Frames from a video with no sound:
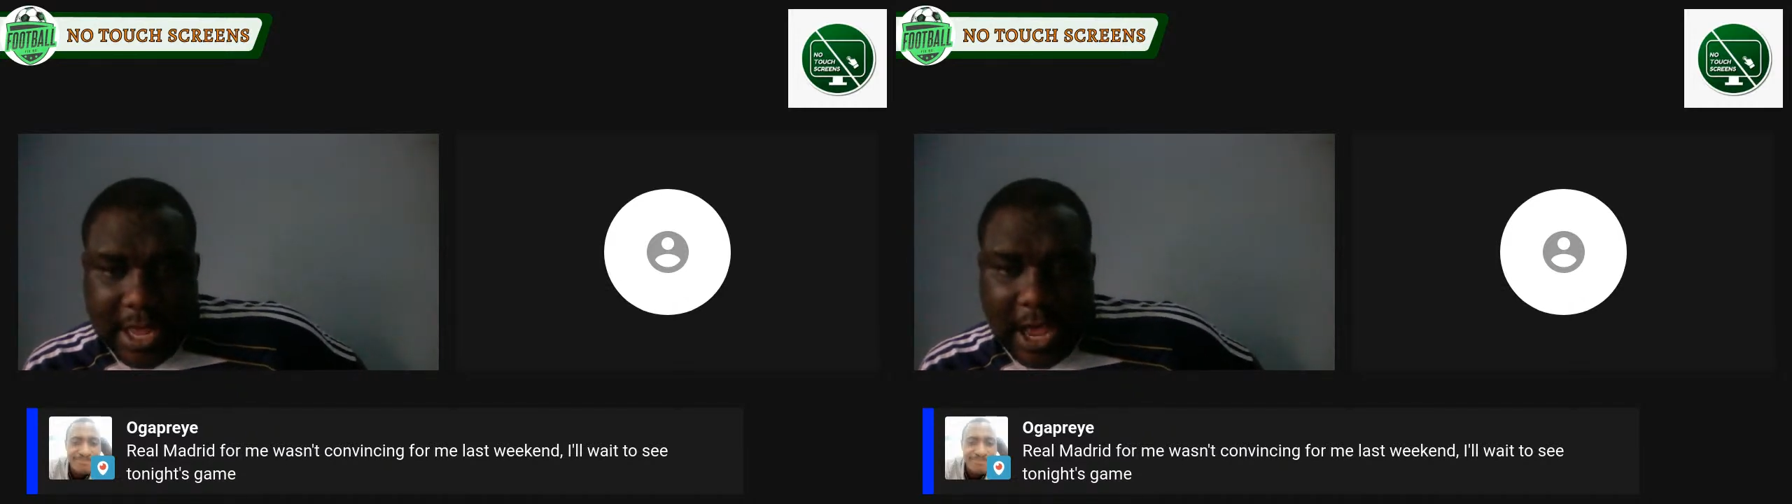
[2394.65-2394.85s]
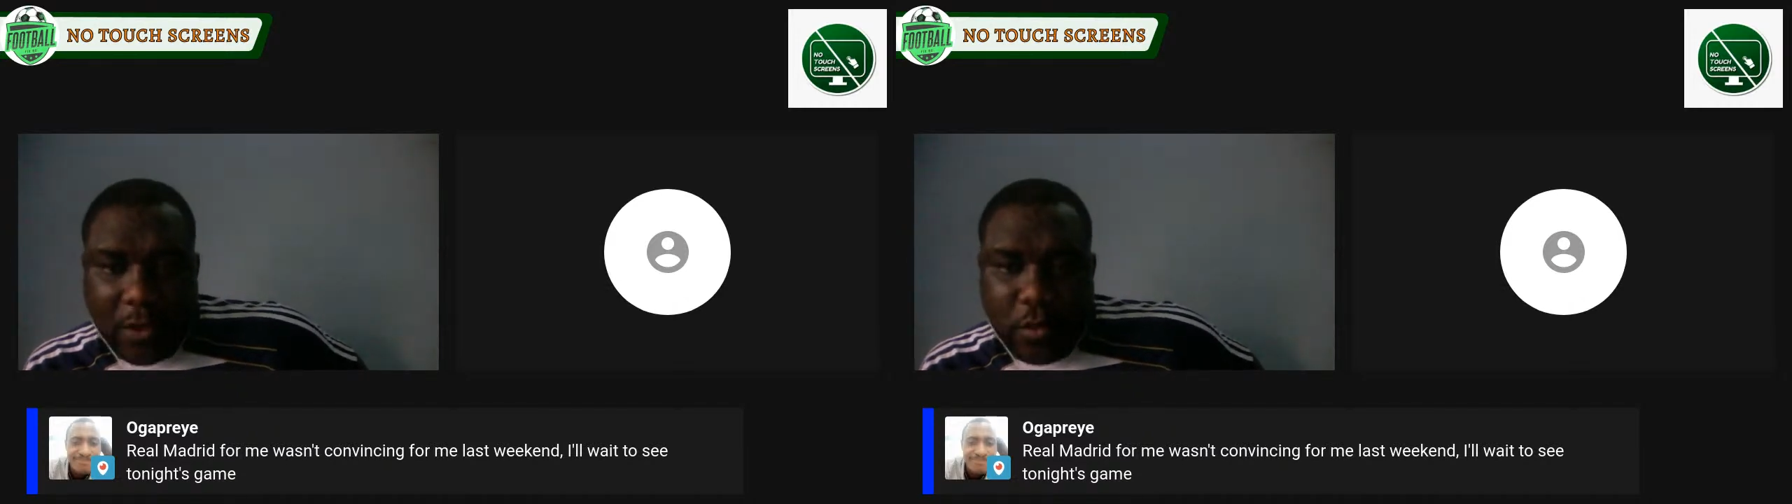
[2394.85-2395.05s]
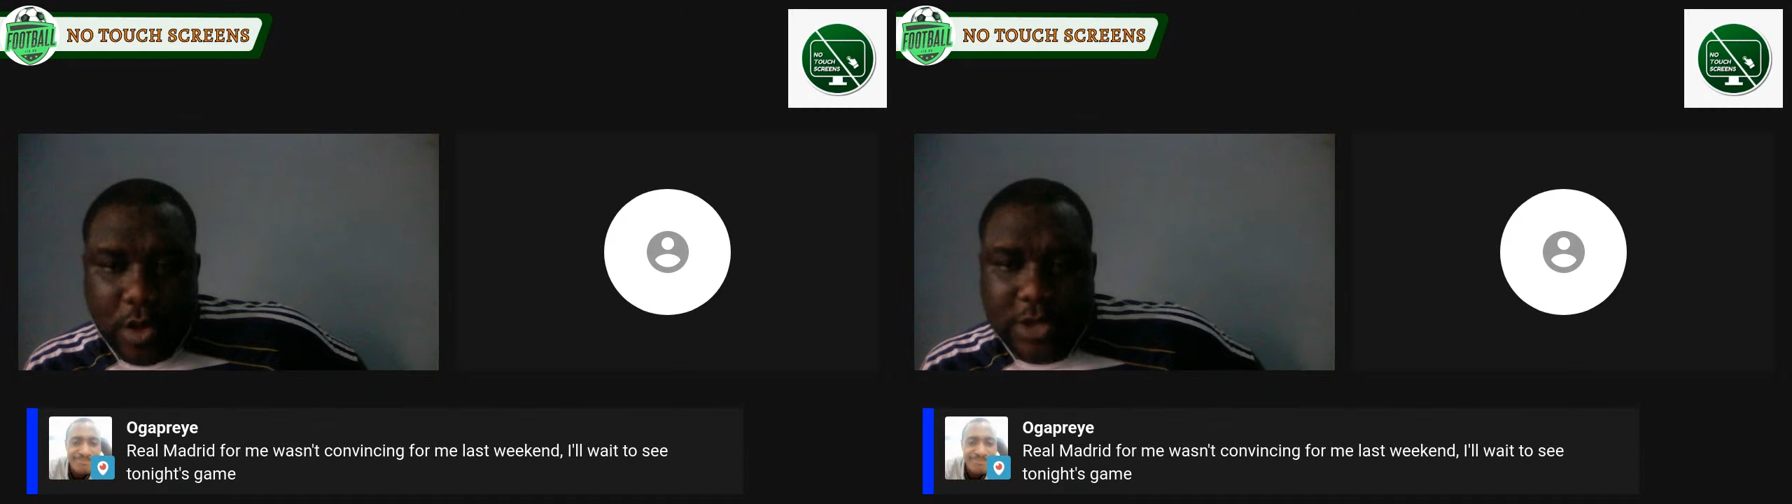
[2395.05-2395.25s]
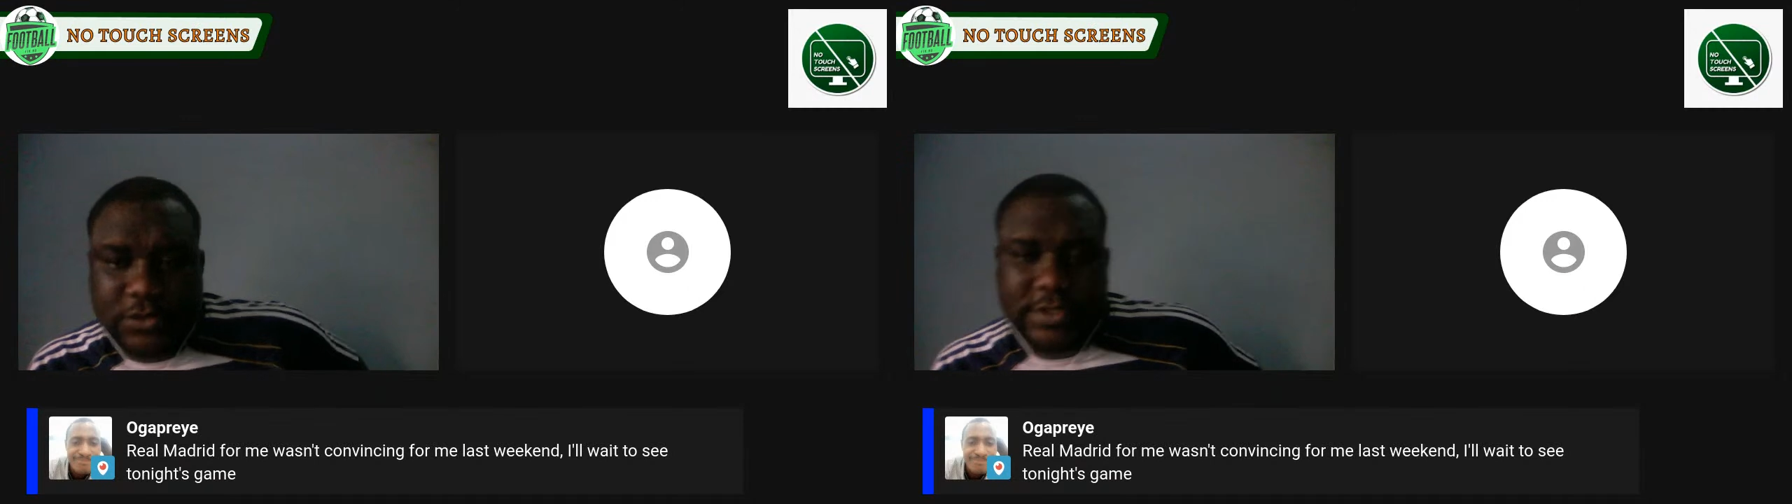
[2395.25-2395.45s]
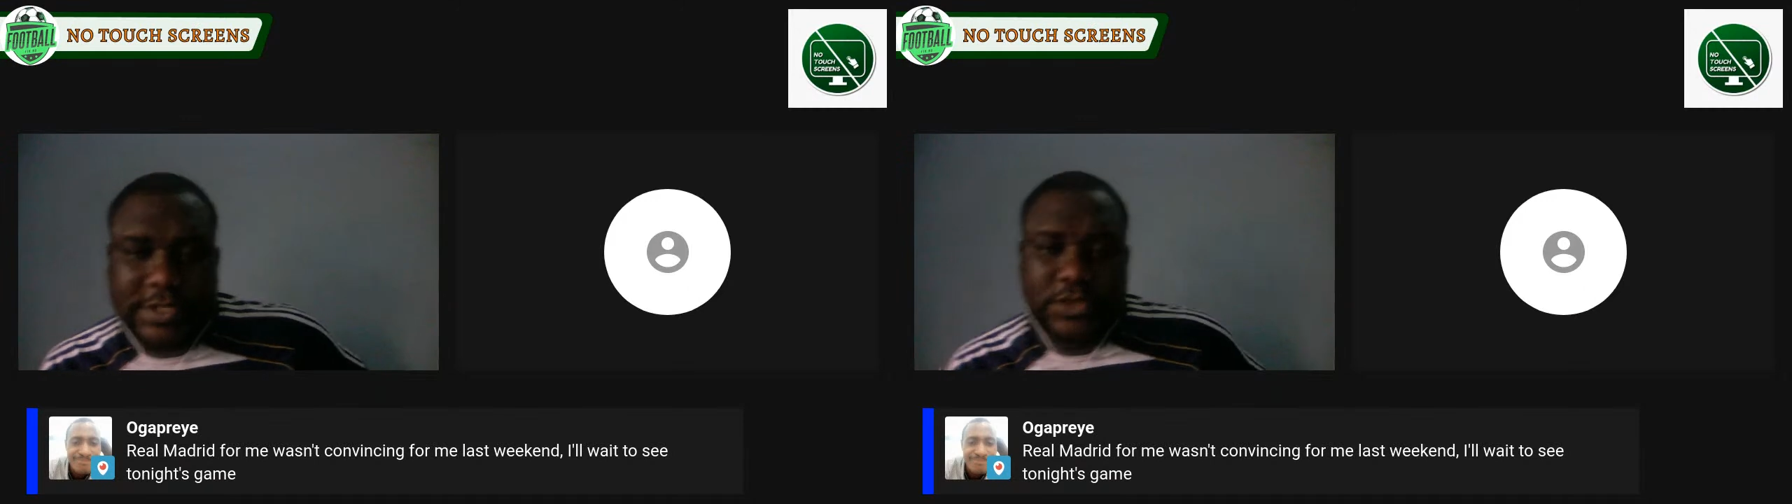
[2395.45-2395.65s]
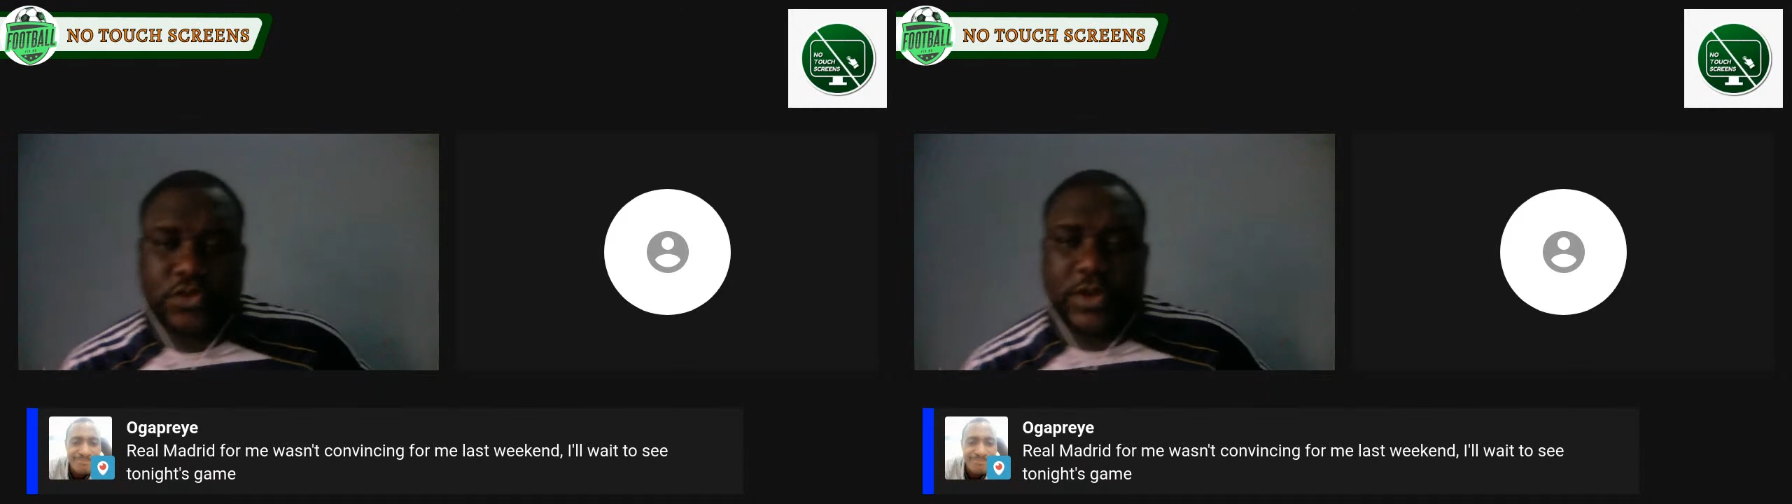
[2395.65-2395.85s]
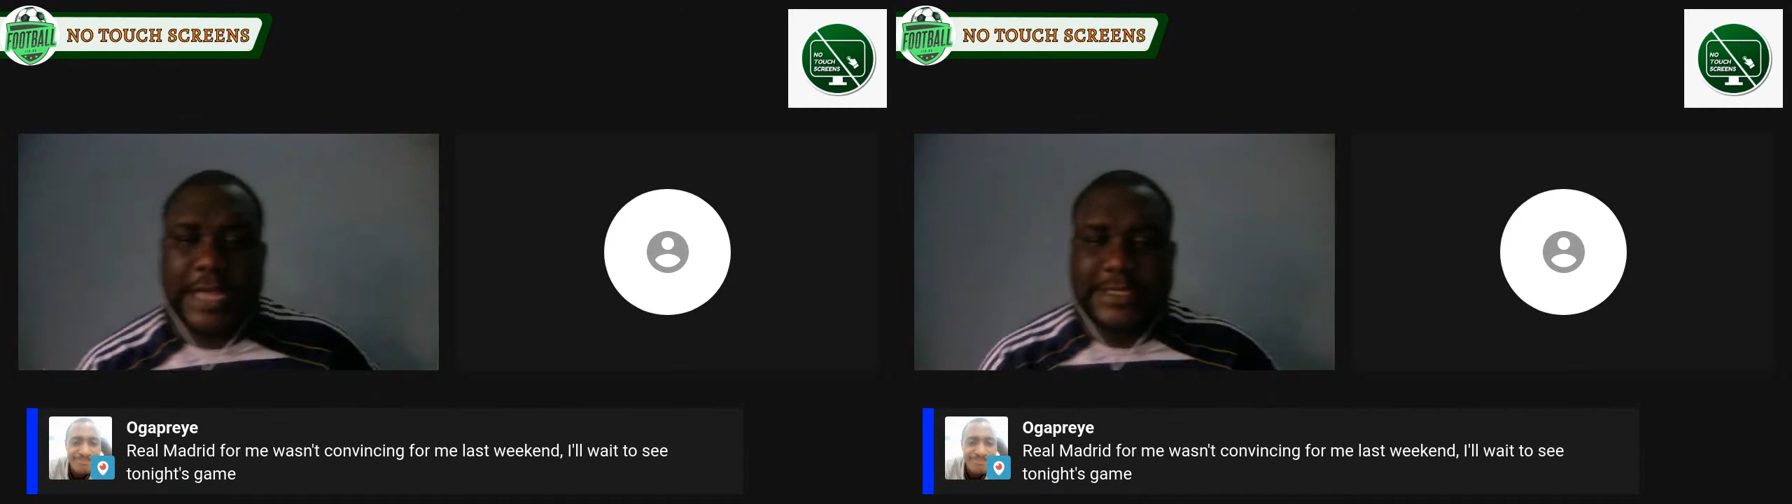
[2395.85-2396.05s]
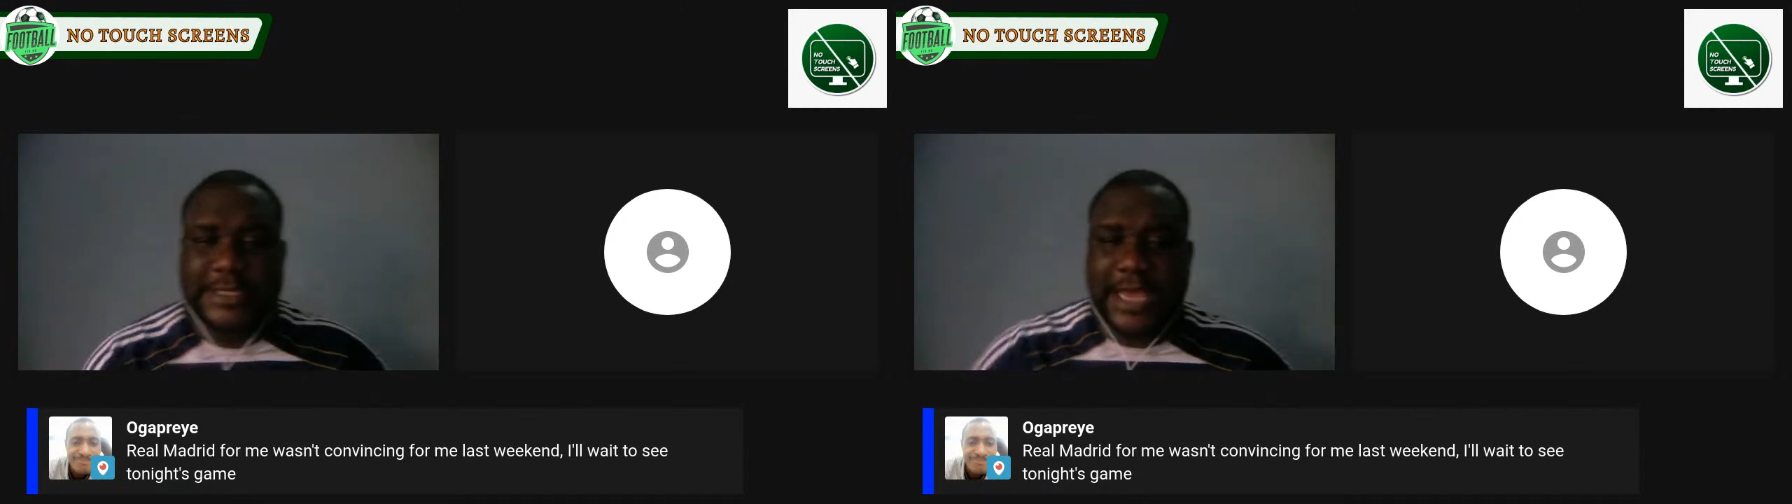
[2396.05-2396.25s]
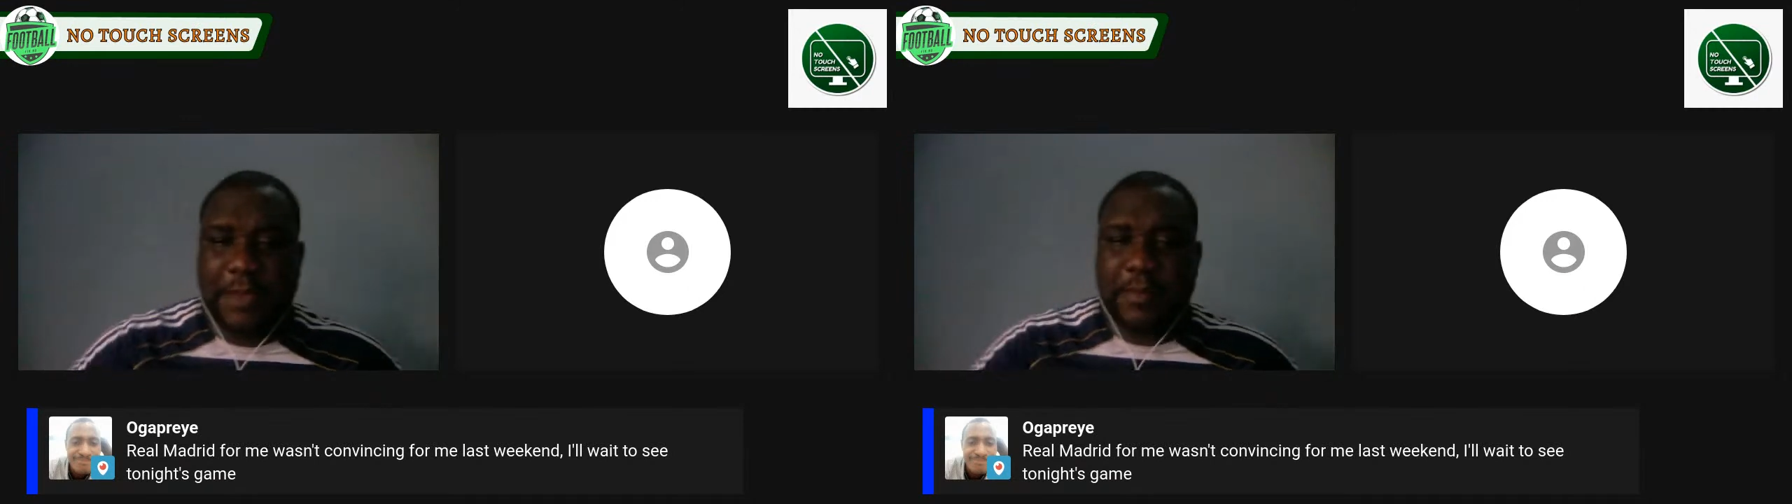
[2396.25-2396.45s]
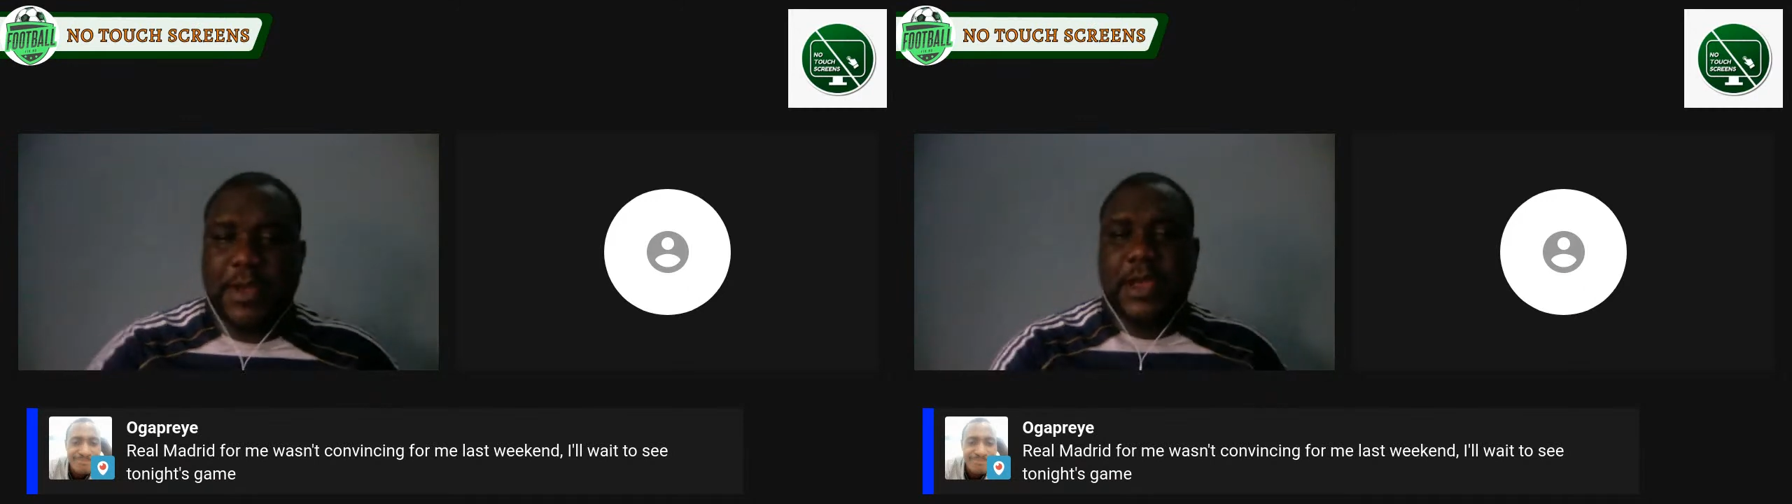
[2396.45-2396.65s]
I wait to see tonight's game.